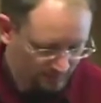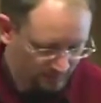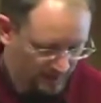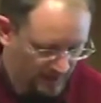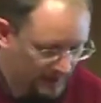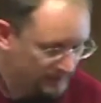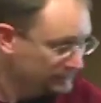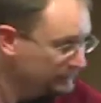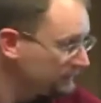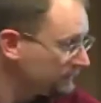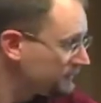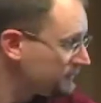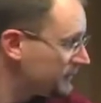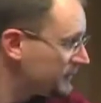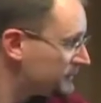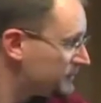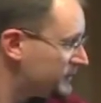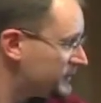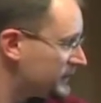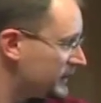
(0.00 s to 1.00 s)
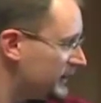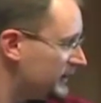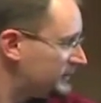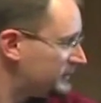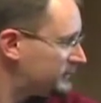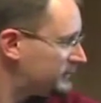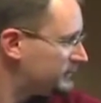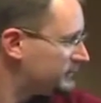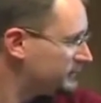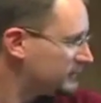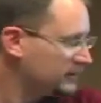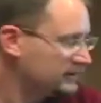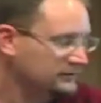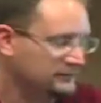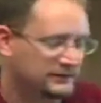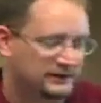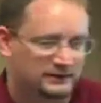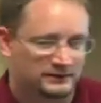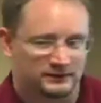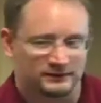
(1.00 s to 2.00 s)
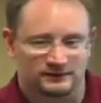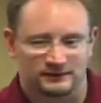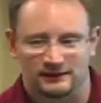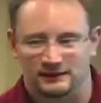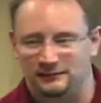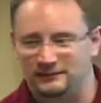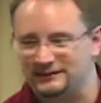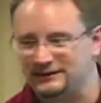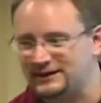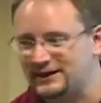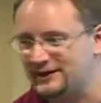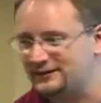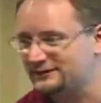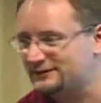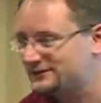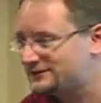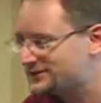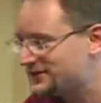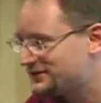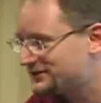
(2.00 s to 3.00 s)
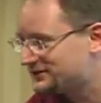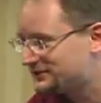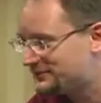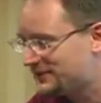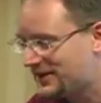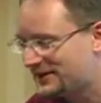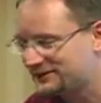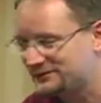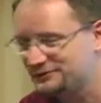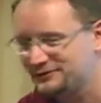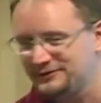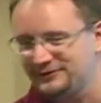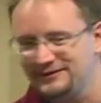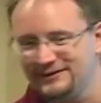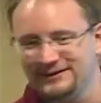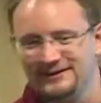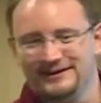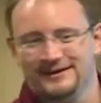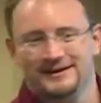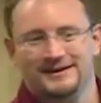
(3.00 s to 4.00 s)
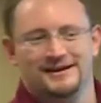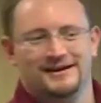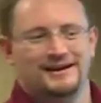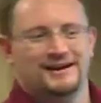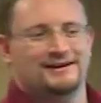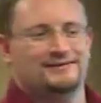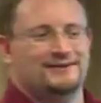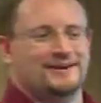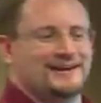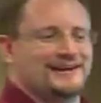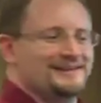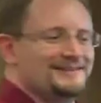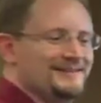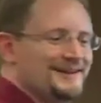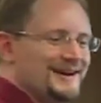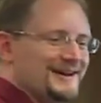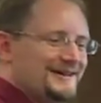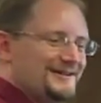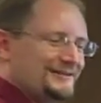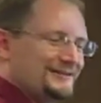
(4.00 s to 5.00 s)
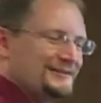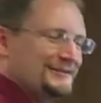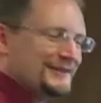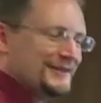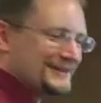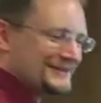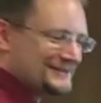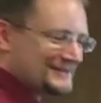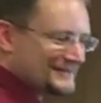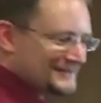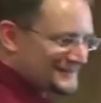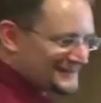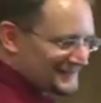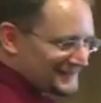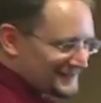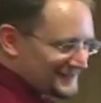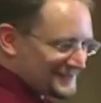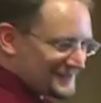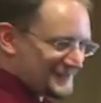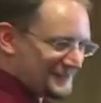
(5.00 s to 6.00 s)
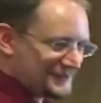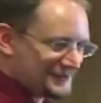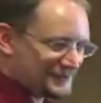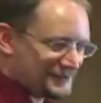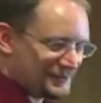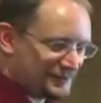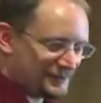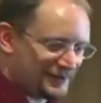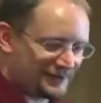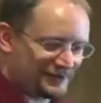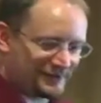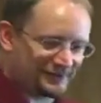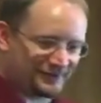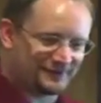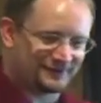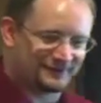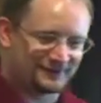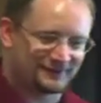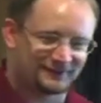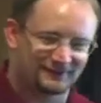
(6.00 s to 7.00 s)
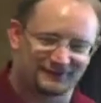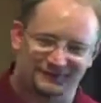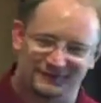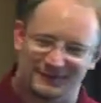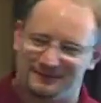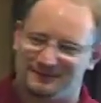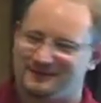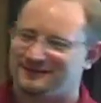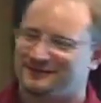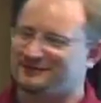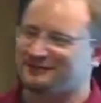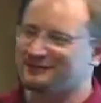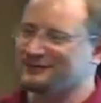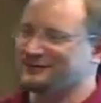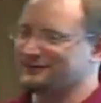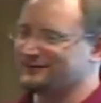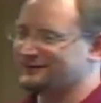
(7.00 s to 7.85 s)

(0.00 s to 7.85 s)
Okay, also passwords must be changed. So not only do you disable the account, change the password. I've had a lot of instances to where system